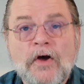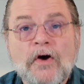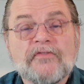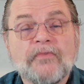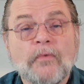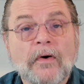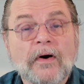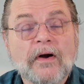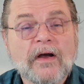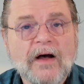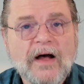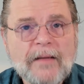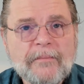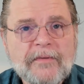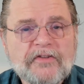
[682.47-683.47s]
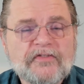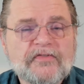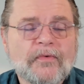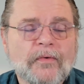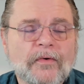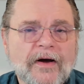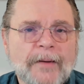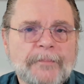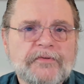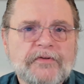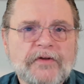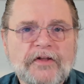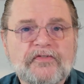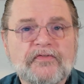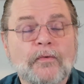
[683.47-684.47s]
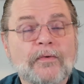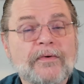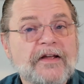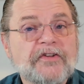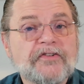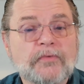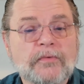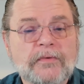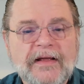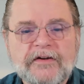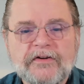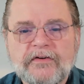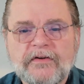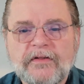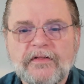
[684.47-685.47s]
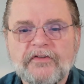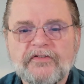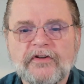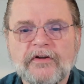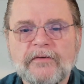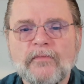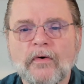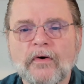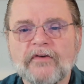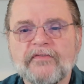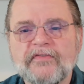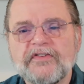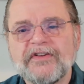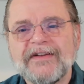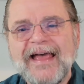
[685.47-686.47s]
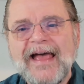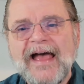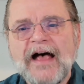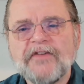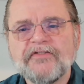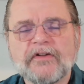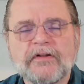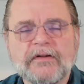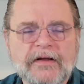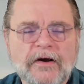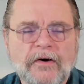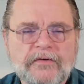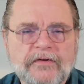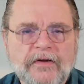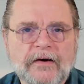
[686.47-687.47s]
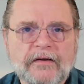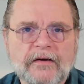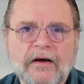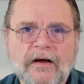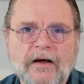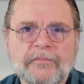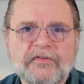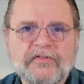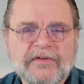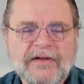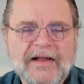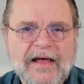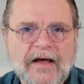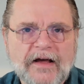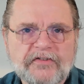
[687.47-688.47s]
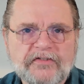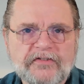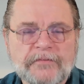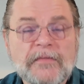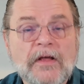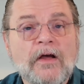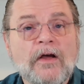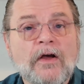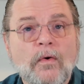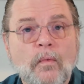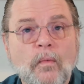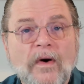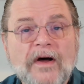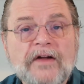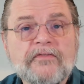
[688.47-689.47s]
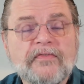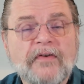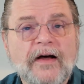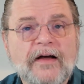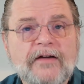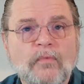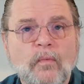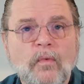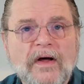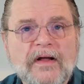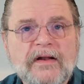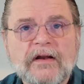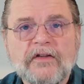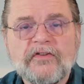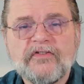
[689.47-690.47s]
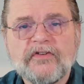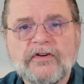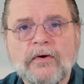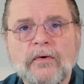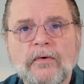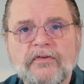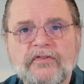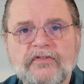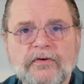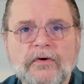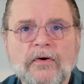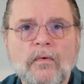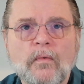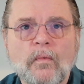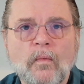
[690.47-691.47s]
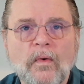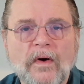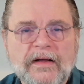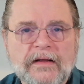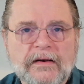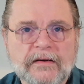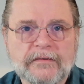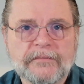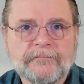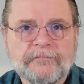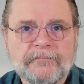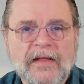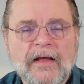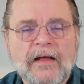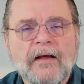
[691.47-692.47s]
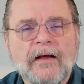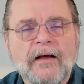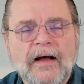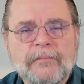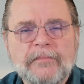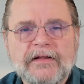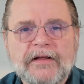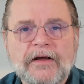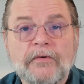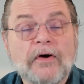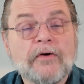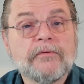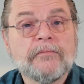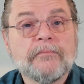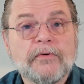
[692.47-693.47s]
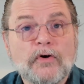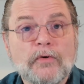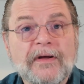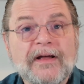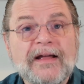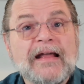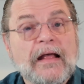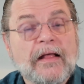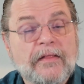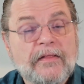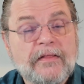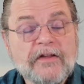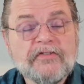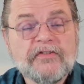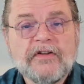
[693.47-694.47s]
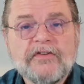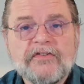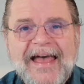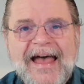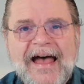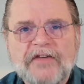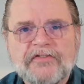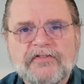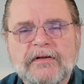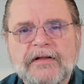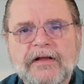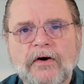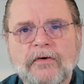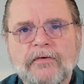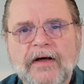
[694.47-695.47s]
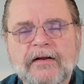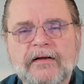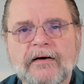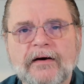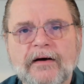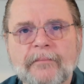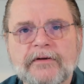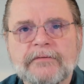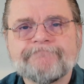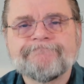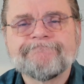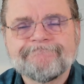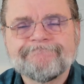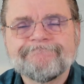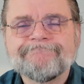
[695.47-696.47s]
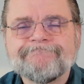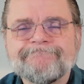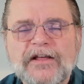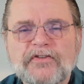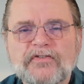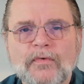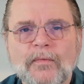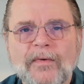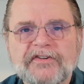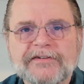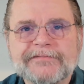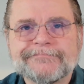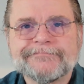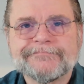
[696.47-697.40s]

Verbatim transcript: For comments, for updates, for links related to this and more, visit AskLeo.com/151001. I'm Leo Notenboom. This is AskLeo.com. Thanks for watching.